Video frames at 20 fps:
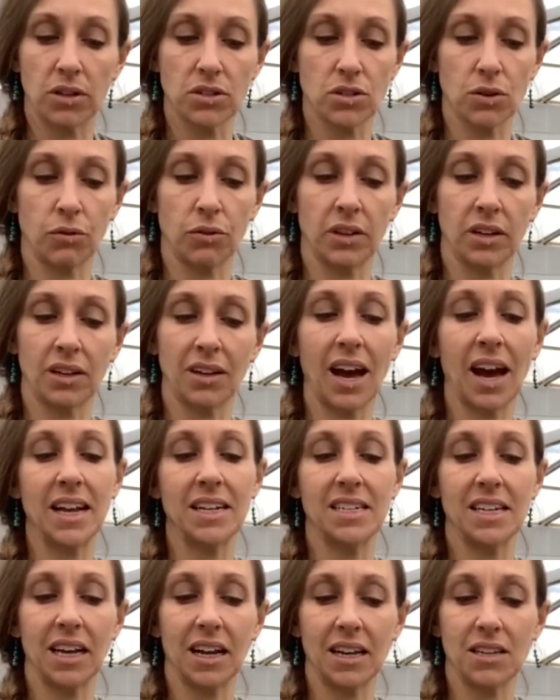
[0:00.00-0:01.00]
So the
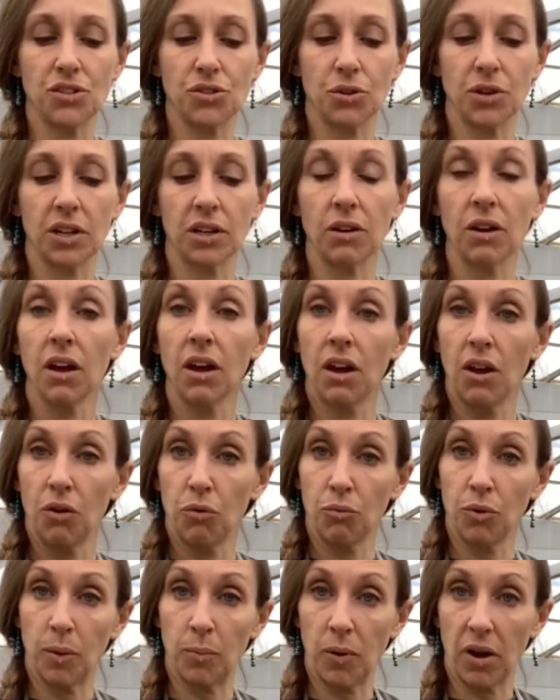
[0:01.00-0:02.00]
idea is you can
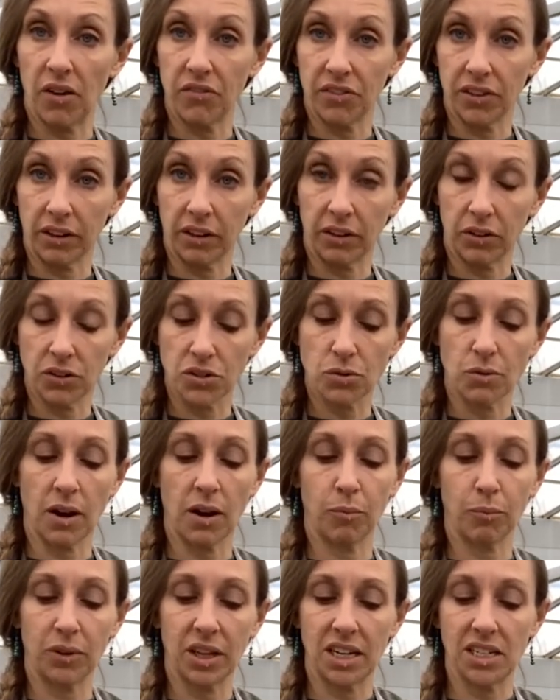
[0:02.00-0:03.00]
rip off the little square
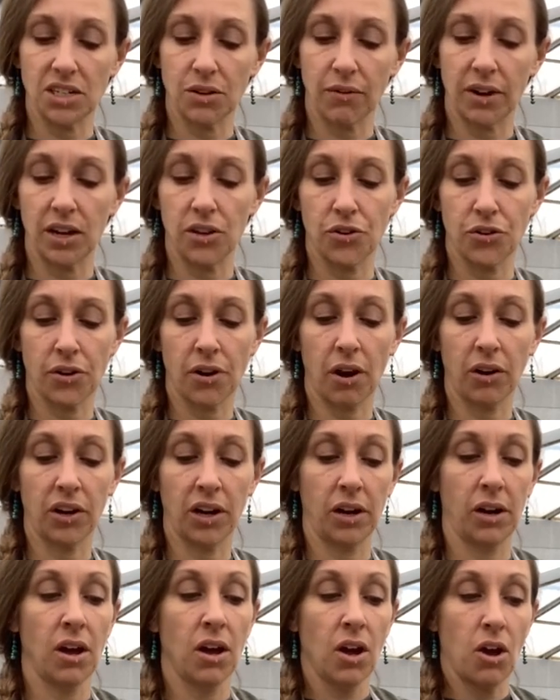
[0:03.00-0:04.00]
and plant it right in your garden.